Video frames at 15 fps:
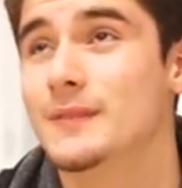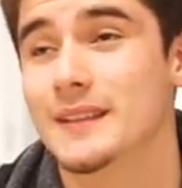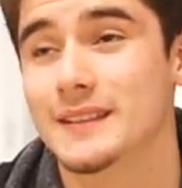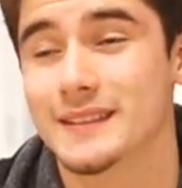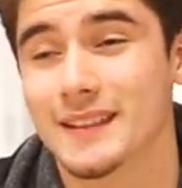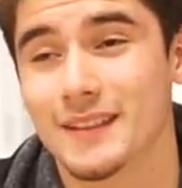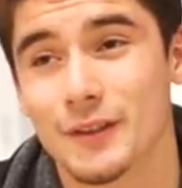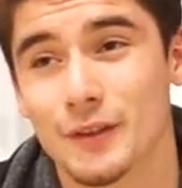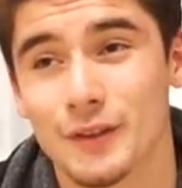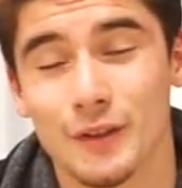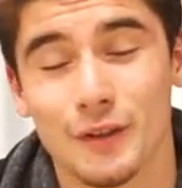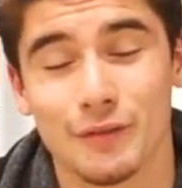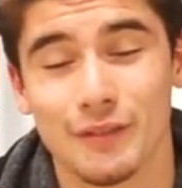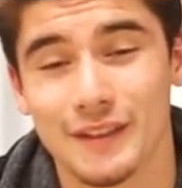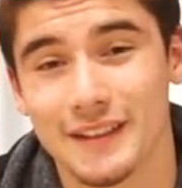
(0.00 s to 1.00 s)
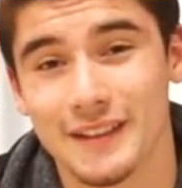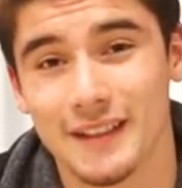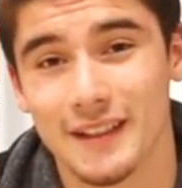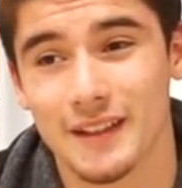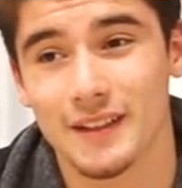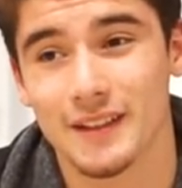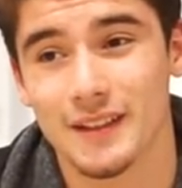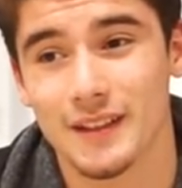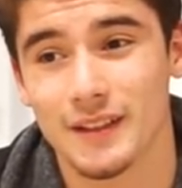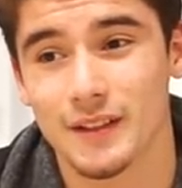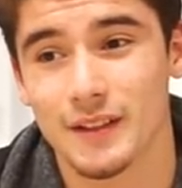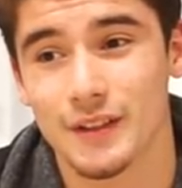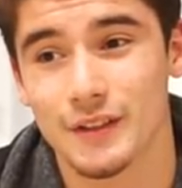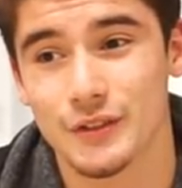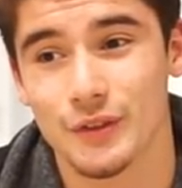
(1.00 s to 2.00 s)
as I said, hopefully
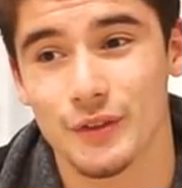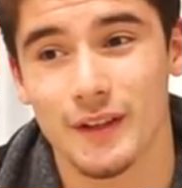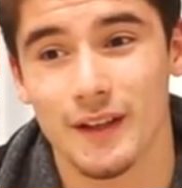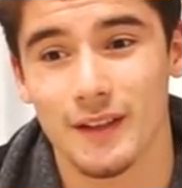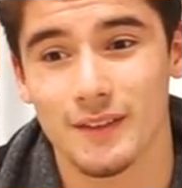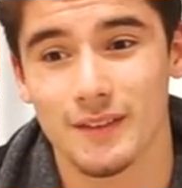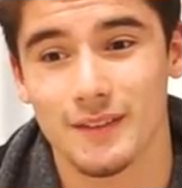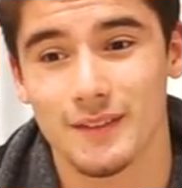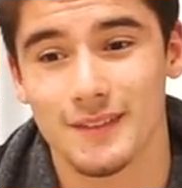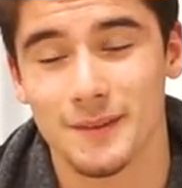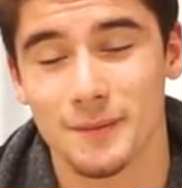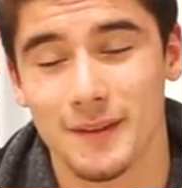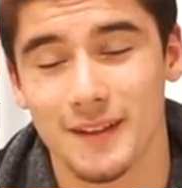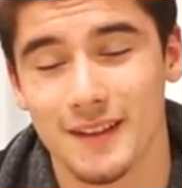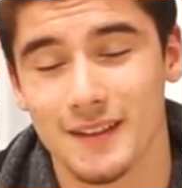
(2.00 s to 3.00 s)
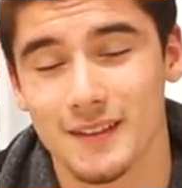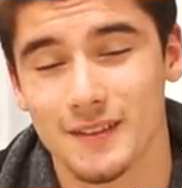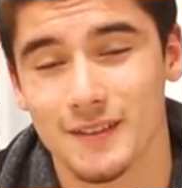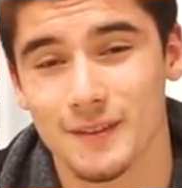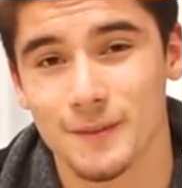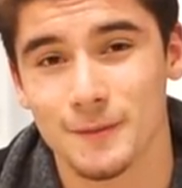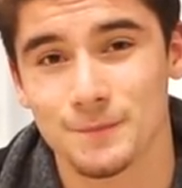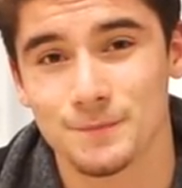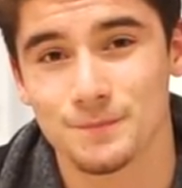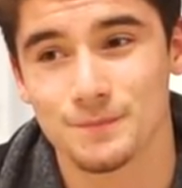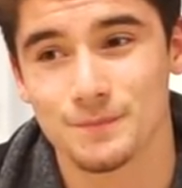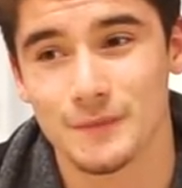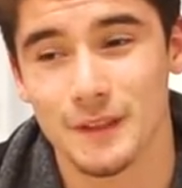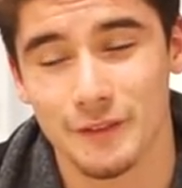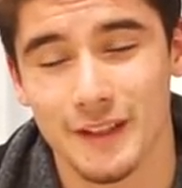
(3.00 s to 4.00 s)
I showed that to be the case. So
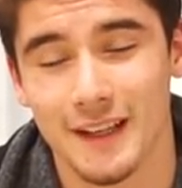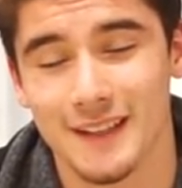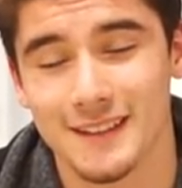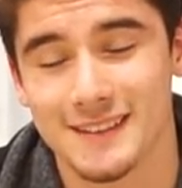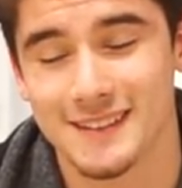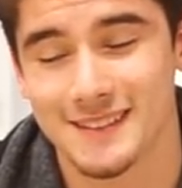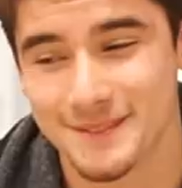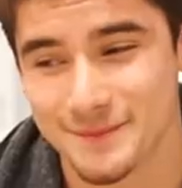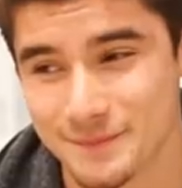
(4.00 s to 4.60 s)
love you guys.